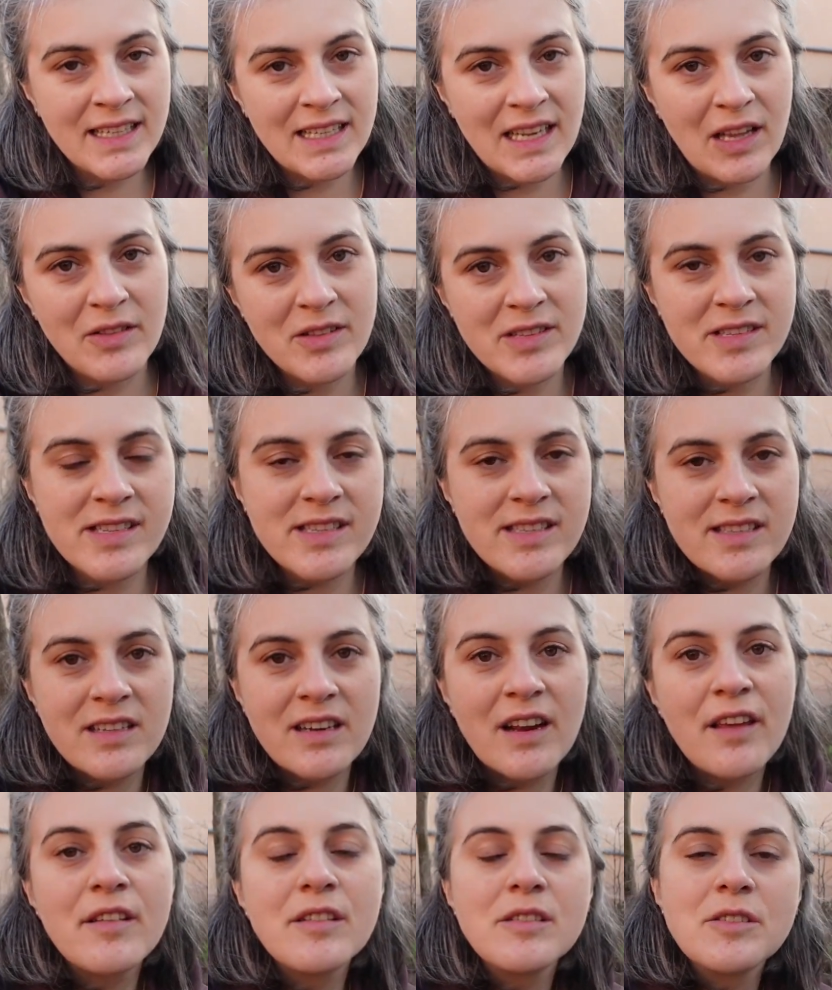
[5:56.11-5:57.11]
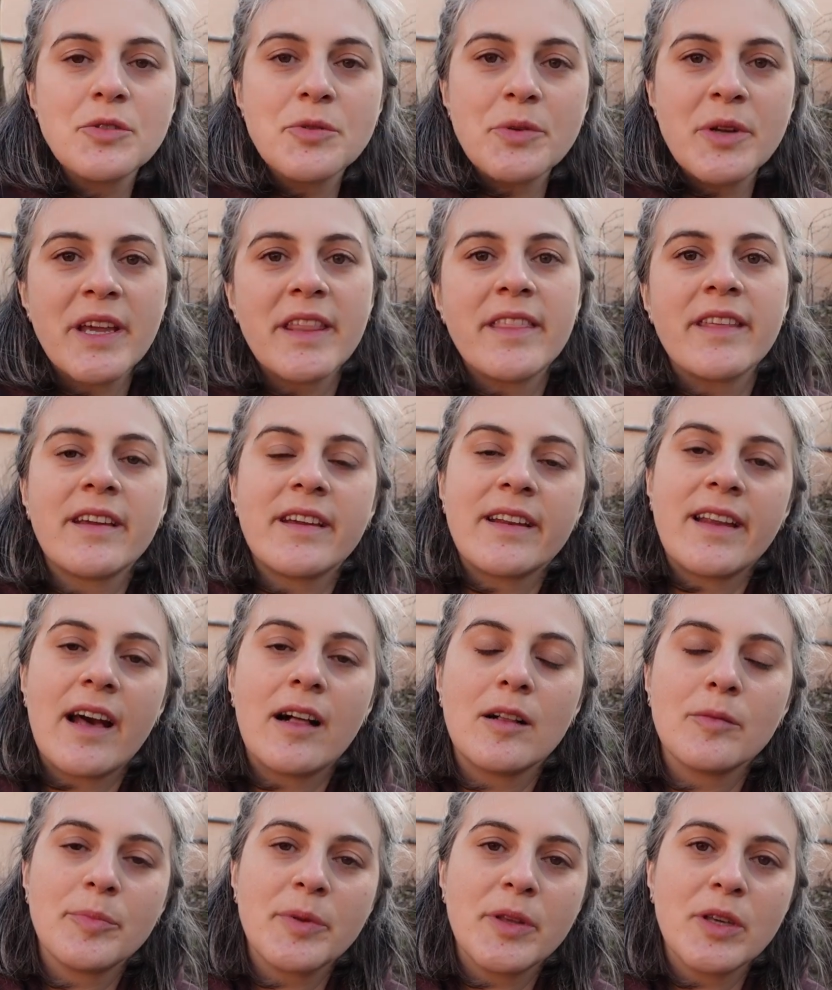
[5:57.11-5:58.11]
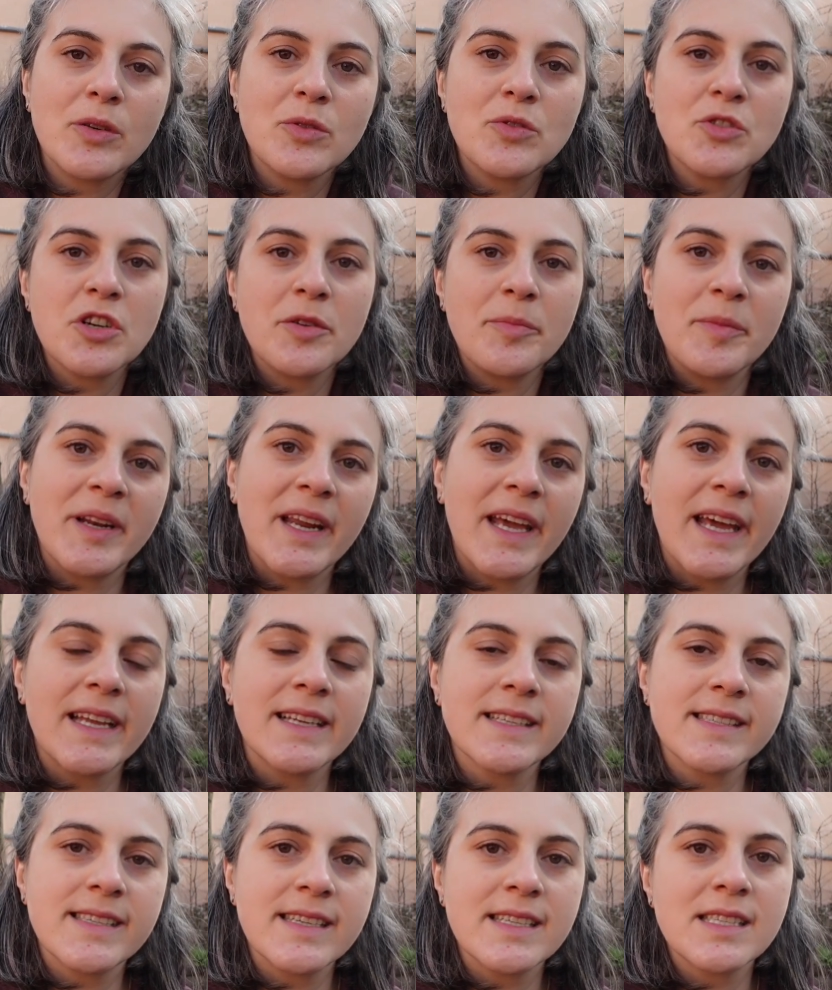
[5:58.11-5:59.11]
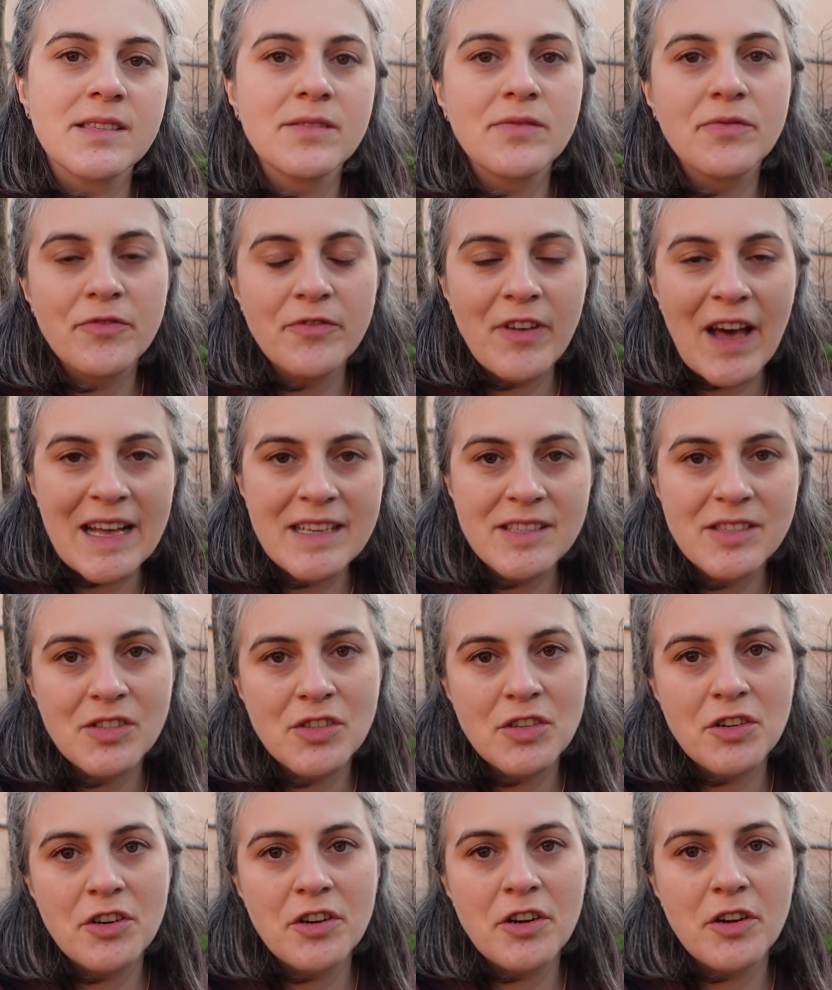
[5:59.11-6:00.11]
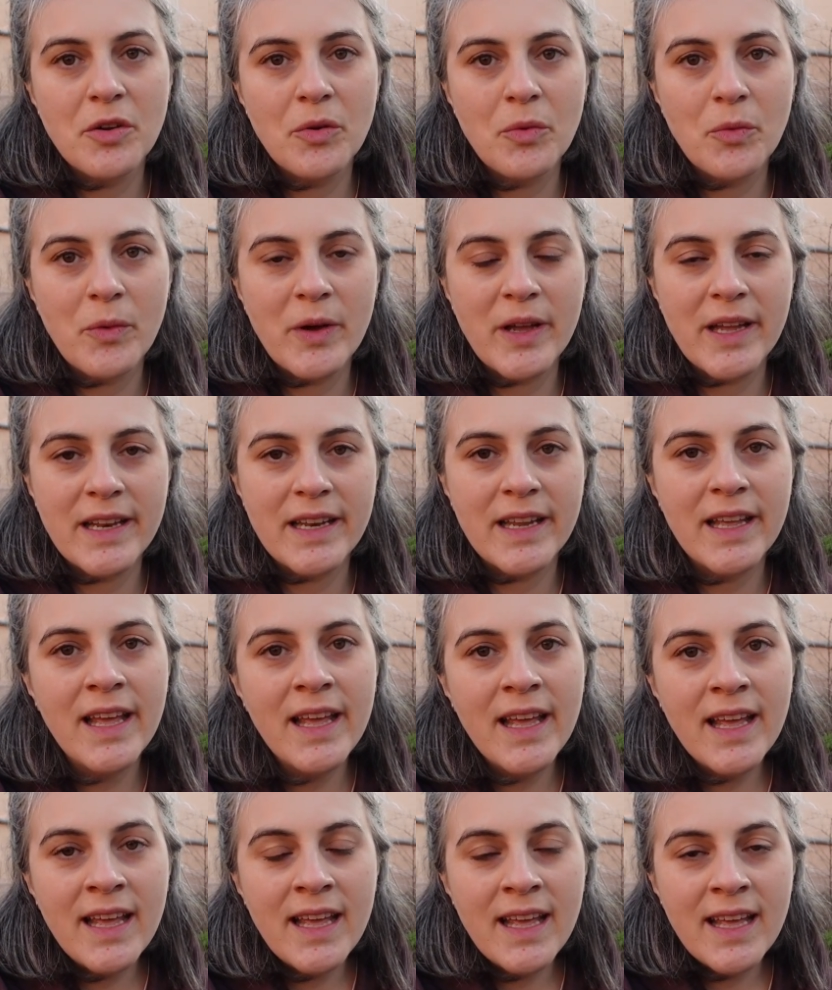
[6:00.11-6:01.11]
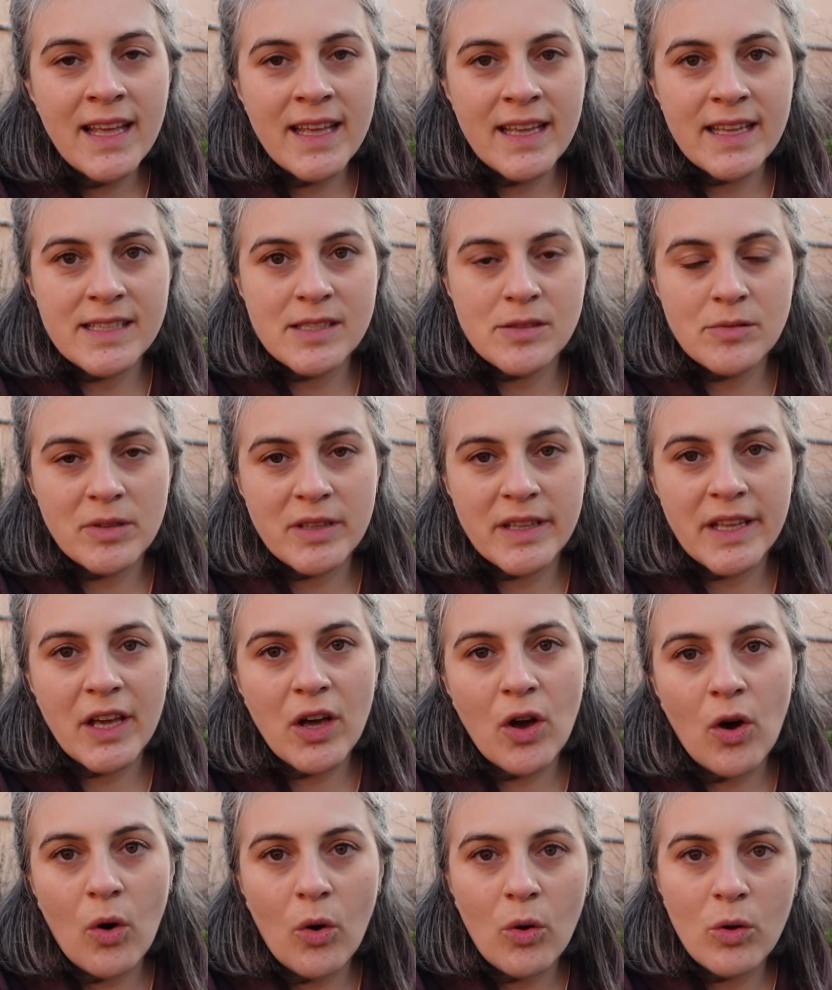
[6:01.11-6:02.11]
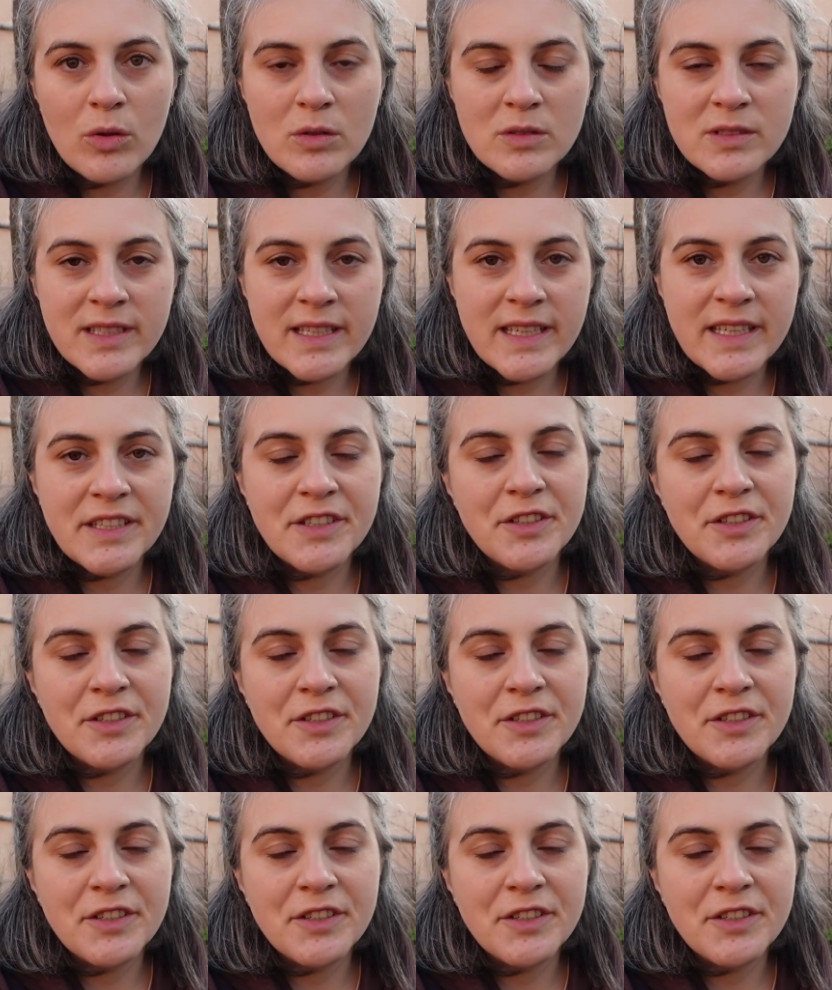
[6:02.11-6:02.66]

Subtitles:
Now this is another trick that can help you germinate seeds faster when it's really cold in